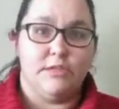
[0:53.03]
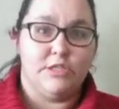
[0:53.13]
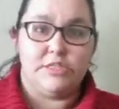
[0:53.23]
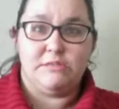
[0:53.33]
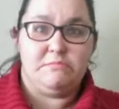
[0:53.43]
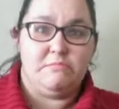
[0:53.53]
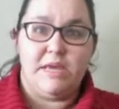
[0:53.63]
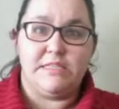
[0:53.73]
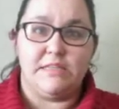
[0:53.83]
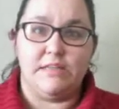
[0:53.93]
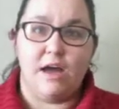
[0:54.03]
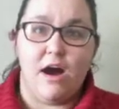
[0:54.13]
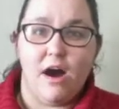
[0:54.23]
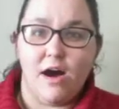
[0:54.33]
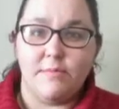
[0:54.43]
just basically a
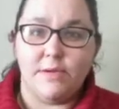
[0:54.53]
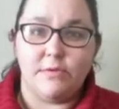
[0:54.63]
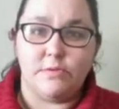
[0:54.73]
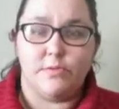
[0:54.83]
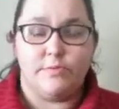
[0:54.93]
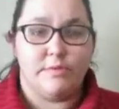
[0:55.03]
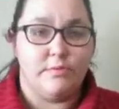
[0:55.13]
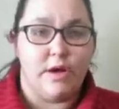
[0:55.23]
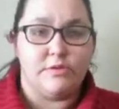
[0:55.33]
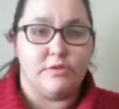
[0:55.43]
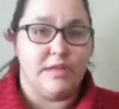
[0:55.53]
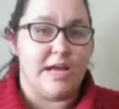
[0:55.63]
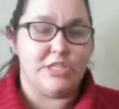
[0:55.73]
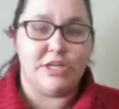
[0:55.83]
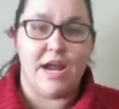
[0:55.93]
hobby, it was what I was doing
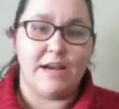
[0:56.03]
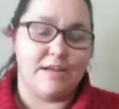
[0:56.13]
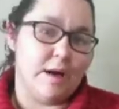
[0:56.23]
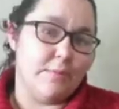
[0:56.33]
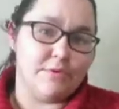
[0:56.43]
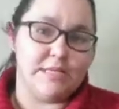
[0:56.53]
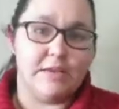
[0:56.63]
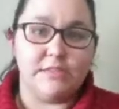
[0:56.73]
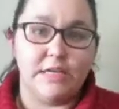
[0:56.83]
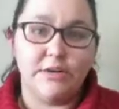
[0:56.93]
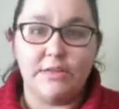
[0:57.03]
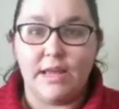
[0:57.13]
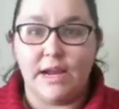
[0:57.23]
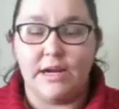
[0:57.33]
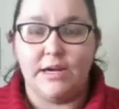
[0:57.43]
last year. I had a couple sales here and
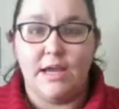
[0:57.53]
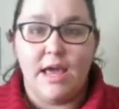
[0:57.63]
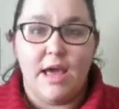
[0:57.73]
there.